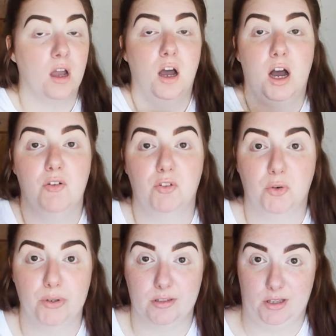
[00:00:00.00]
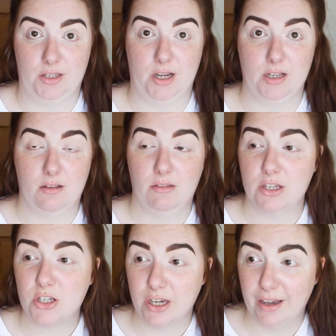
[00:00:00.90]
I've avoided the sun
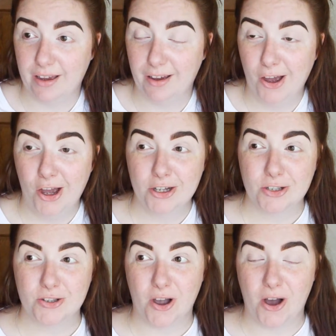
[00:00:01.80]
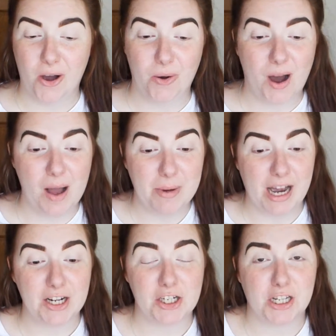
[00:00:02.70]
this year, so I'm
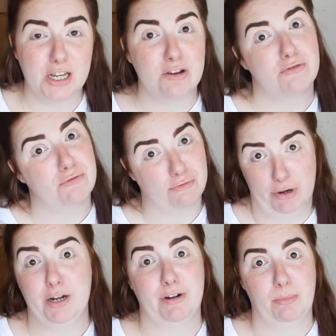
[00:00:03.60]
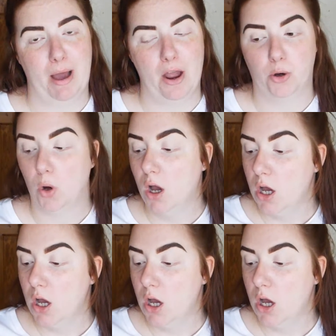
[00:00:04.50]
actually really pale.